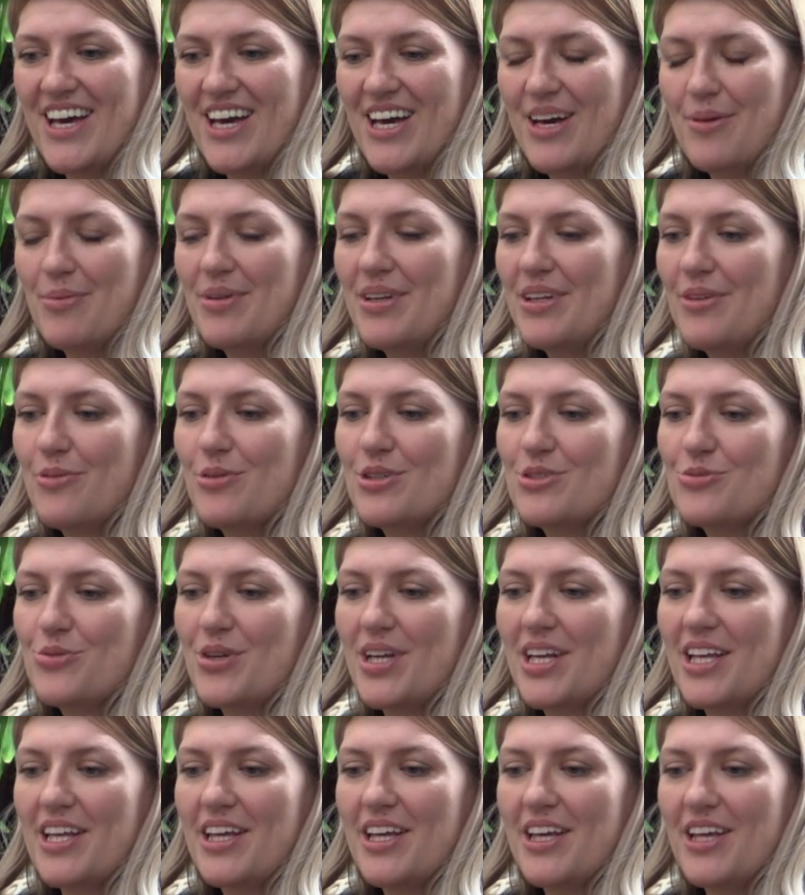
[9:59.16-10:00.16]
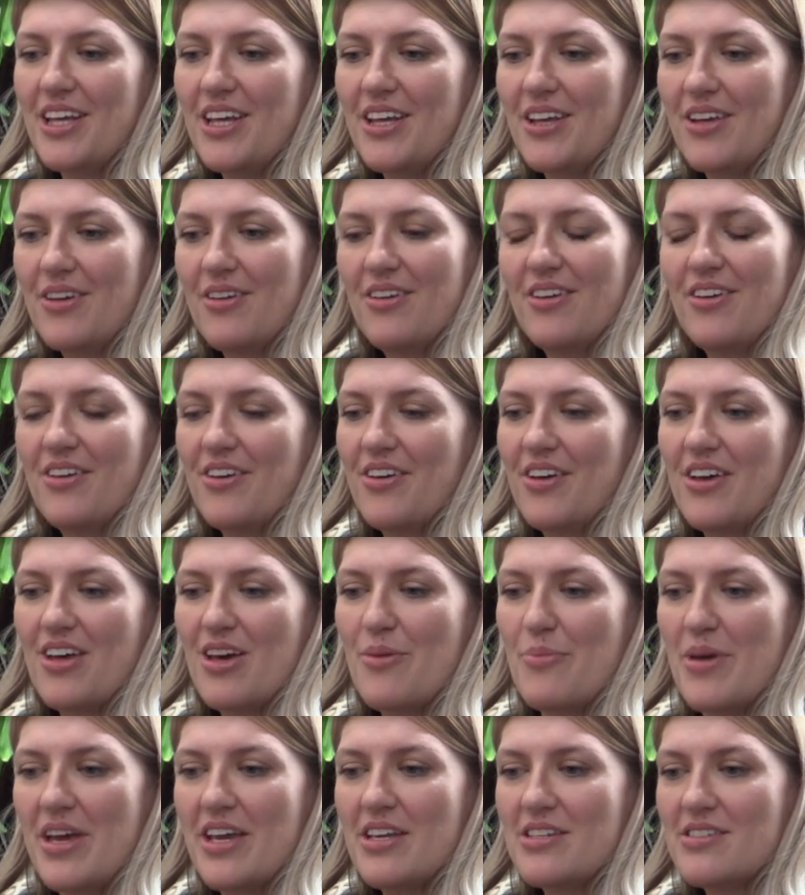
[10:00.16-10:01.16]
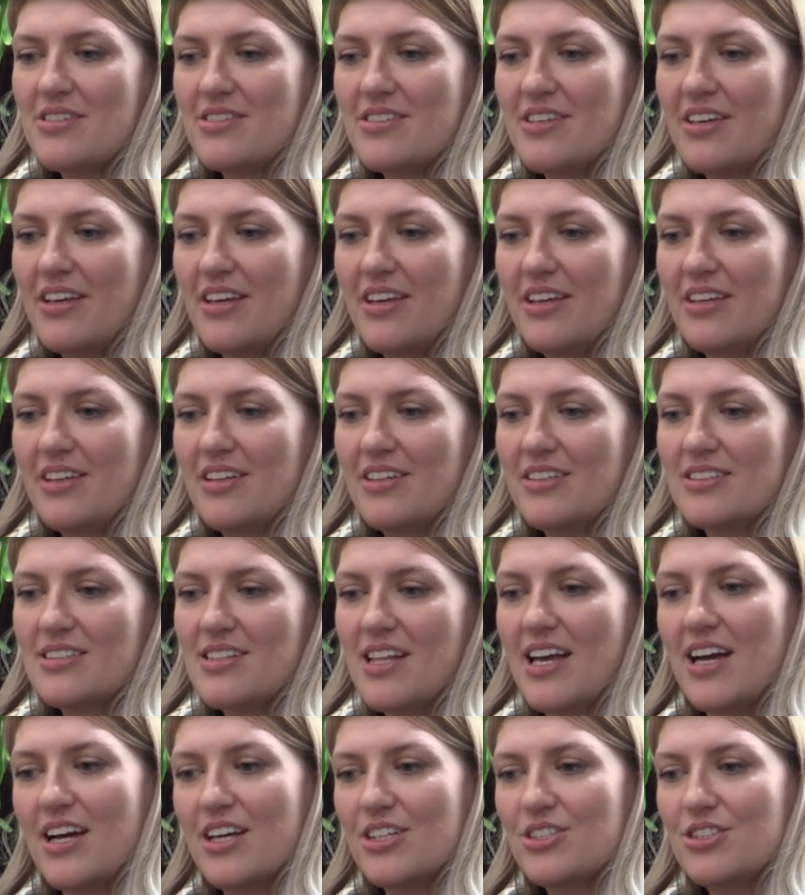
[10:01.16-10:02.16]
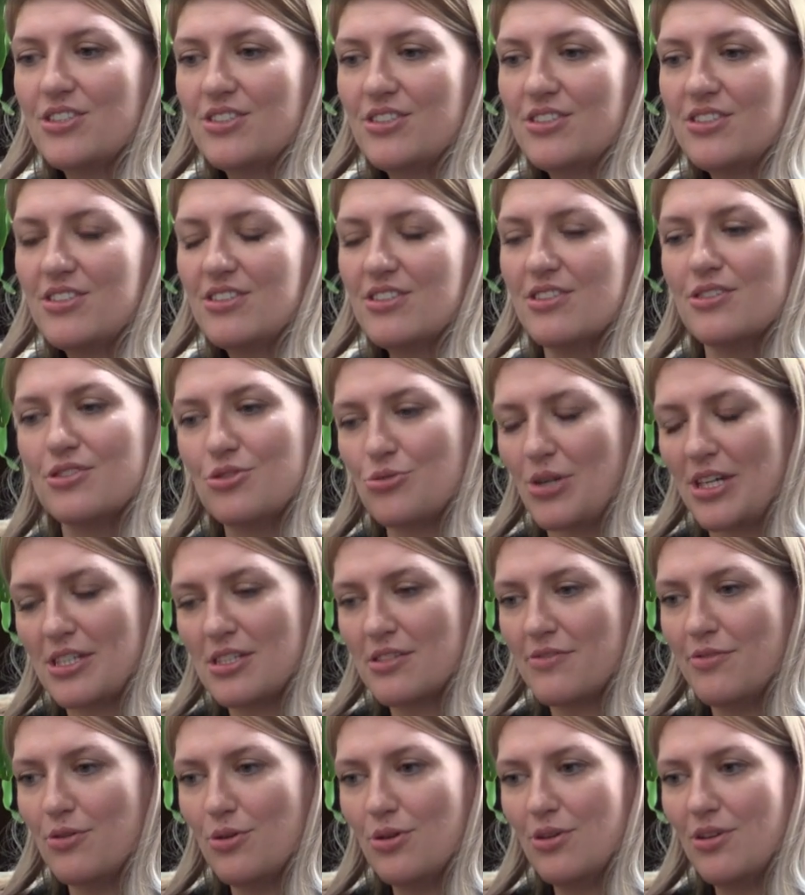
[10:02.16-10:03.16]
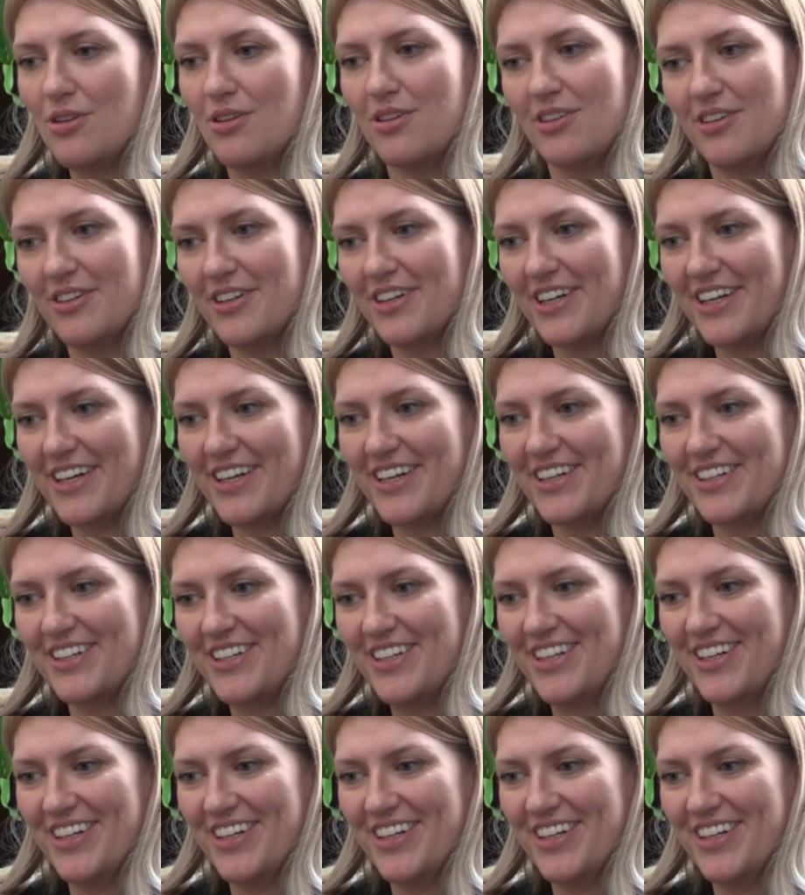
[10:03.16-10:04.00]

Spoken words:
I mean, it was really amazing slash stressful and